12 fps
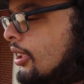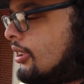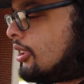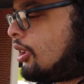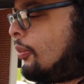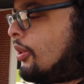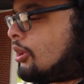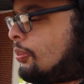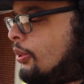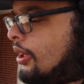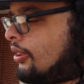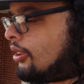So much
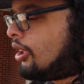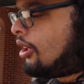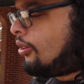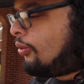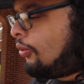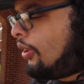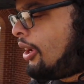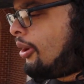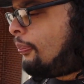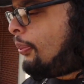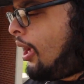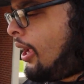anger
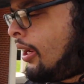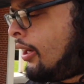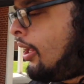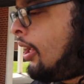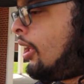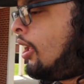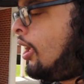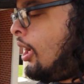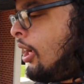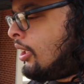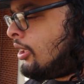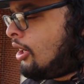and pain and
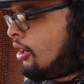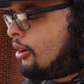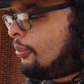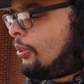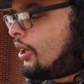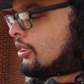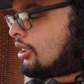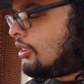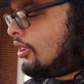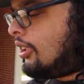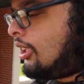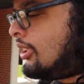the
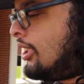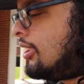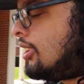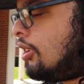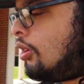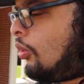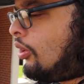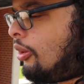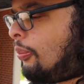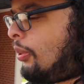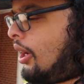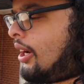pressure and the tension on
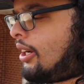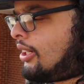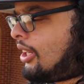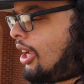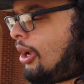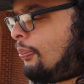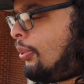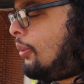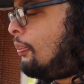the brain that